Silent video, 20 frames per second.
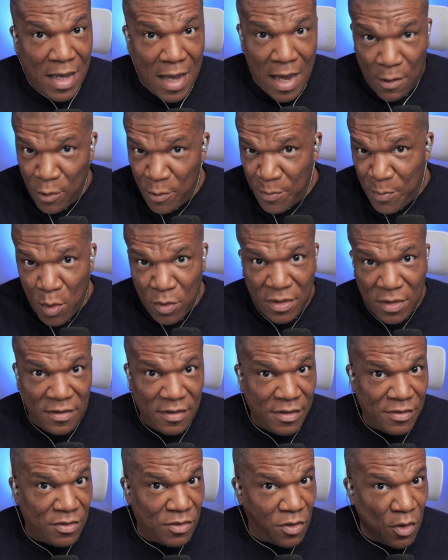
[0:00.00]
I reported
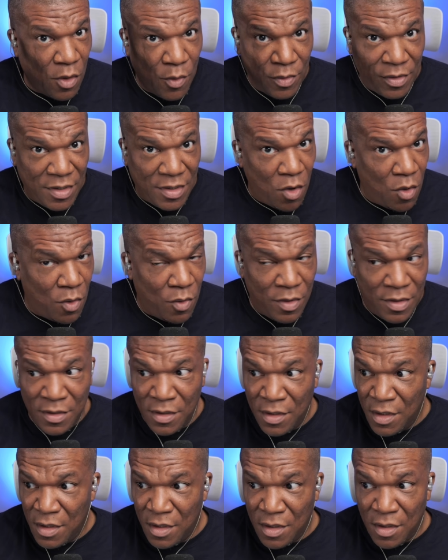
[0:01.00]
this early
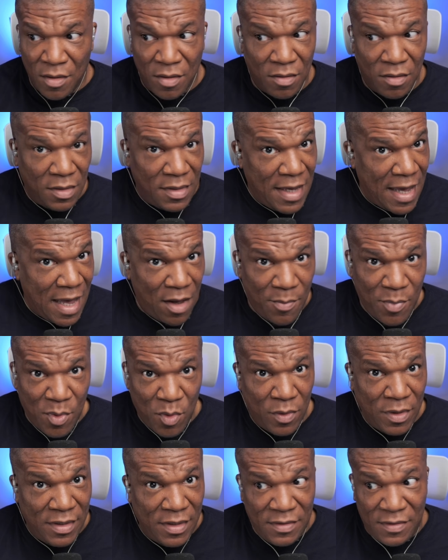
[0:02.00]
on. The
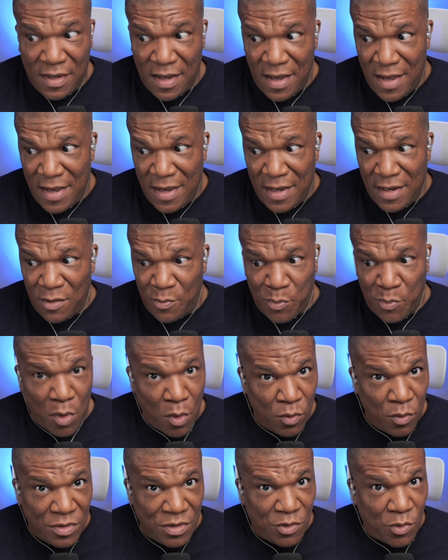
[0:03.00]
Cowboys had
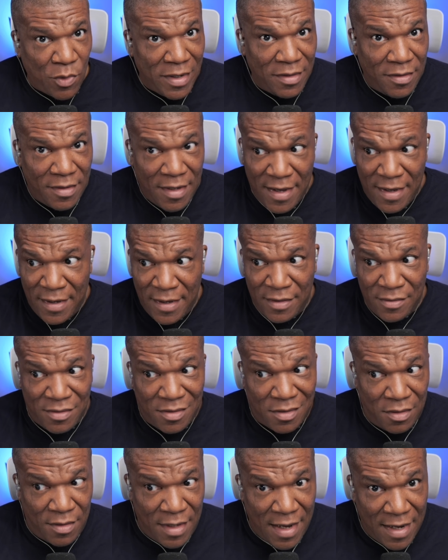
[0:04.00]
approached Trey
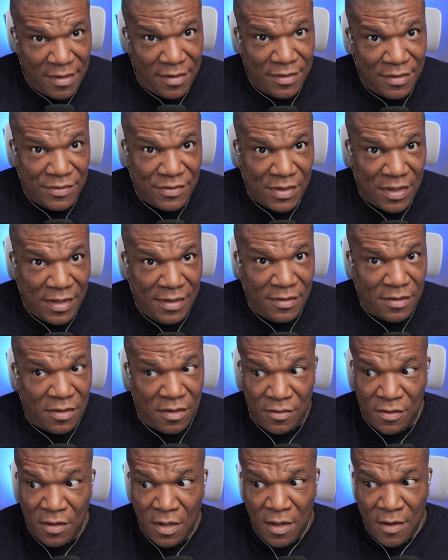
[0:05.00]
Lance late in the
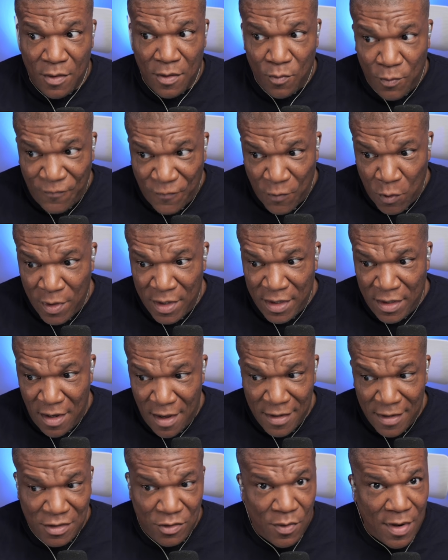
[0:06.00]
season for a
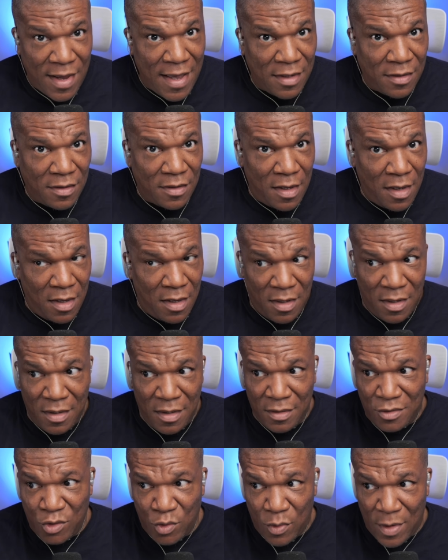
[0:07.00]
contract,
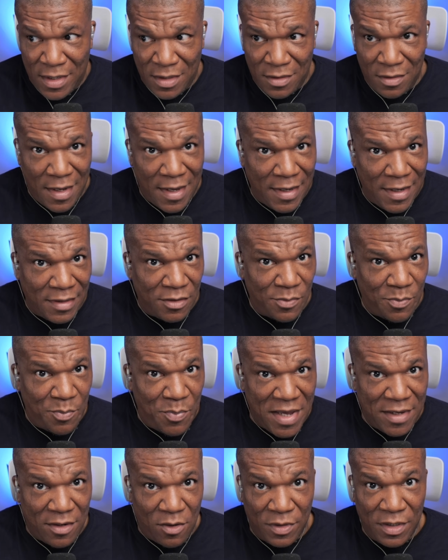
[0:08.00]
and Trey Lance
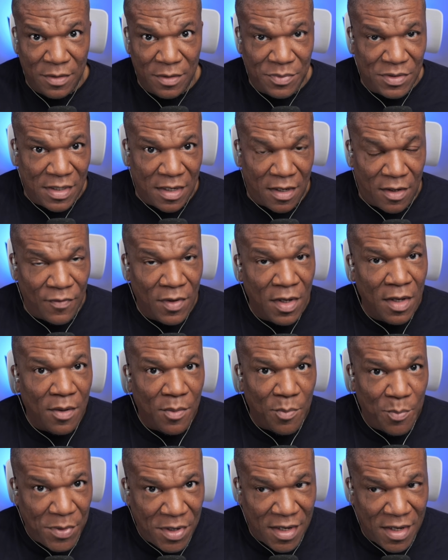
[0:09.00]
bet on himself.
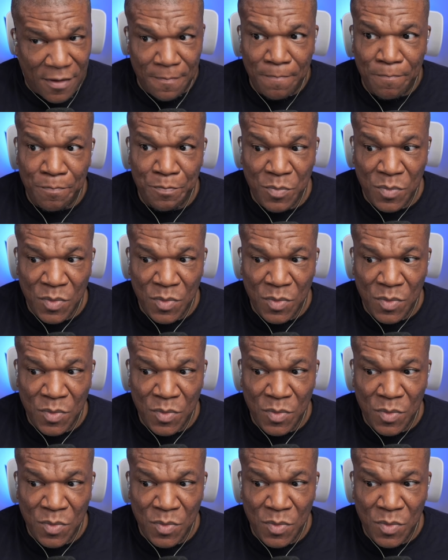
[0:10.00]
But